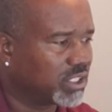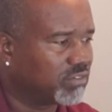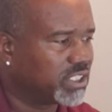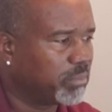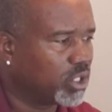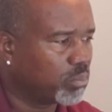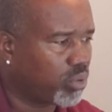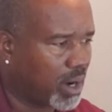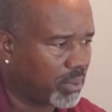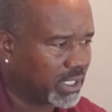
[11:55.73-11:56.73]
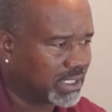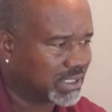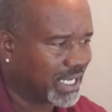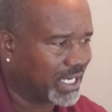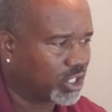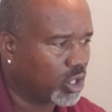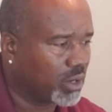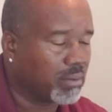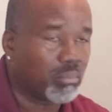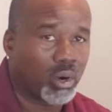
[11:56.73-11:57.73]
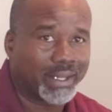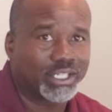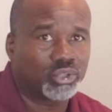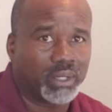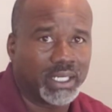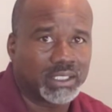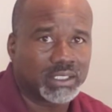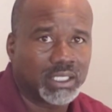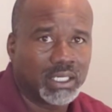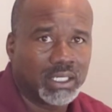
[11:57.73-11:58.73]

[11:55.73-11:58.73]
of similar properties and current market trends.